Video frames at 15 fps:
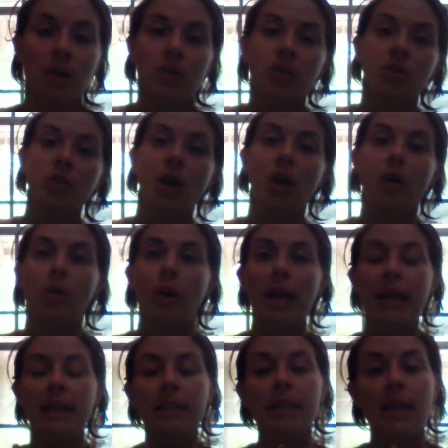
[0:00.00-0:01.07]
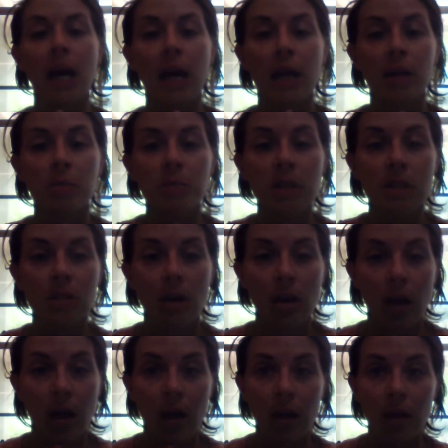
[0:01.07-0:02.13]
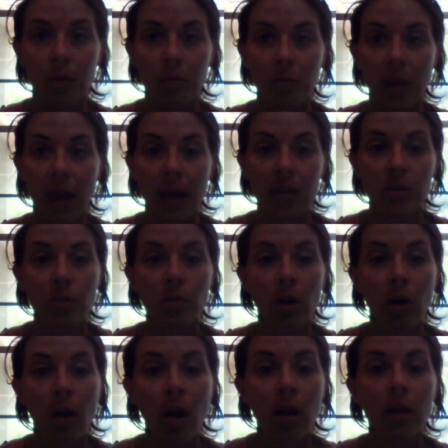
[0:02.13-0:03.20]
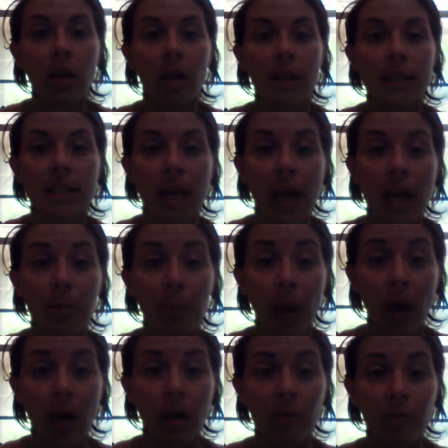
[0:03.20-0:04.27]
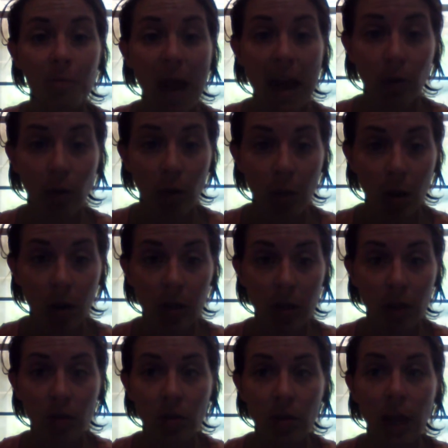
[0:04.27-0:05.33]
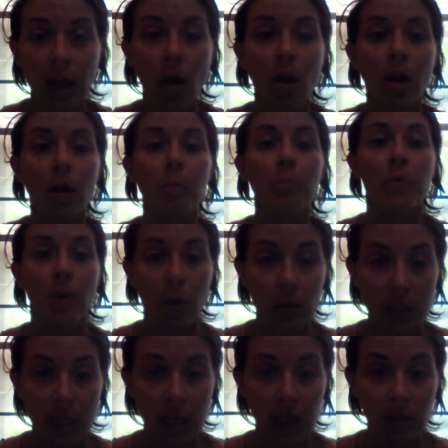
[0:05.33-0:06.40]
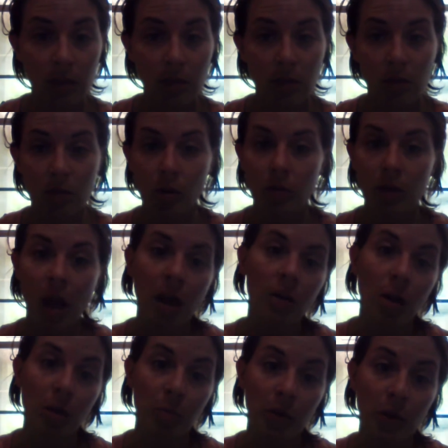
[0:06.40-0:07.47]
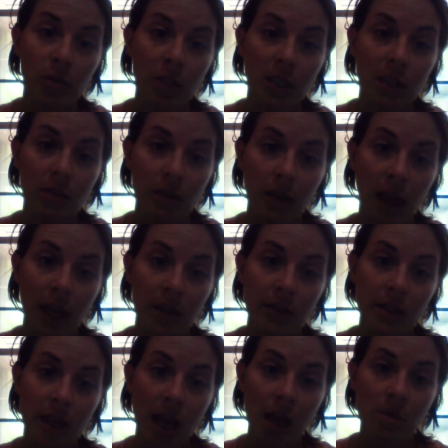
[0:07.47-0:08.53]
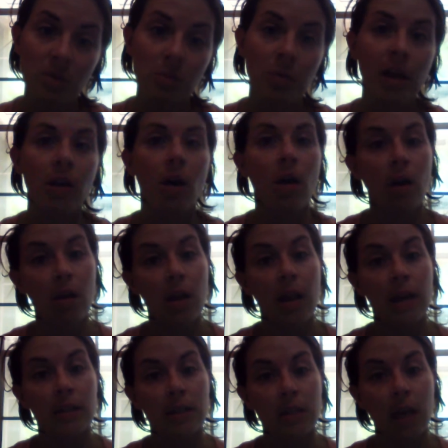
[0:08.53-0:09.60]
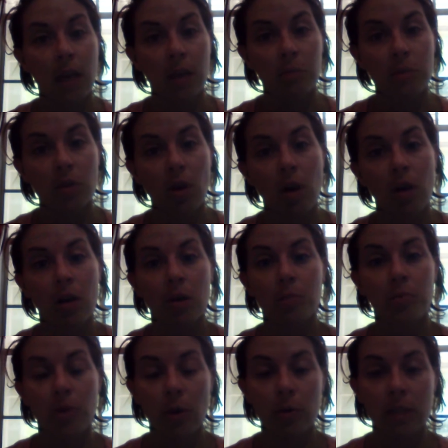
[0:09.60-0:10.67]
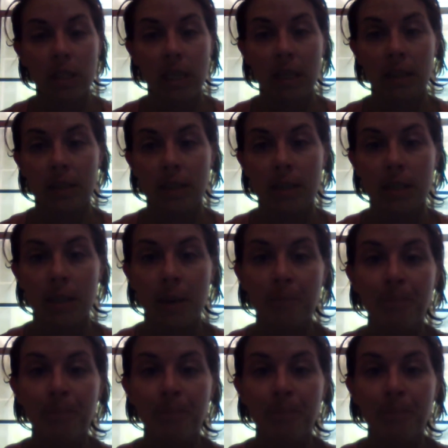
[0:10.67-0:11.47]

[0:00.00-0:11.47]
So, enzymes, as you recall, are a type of macromolecule. They are proteins. So, not all proteins are enzymes, but all enzymes are proteins.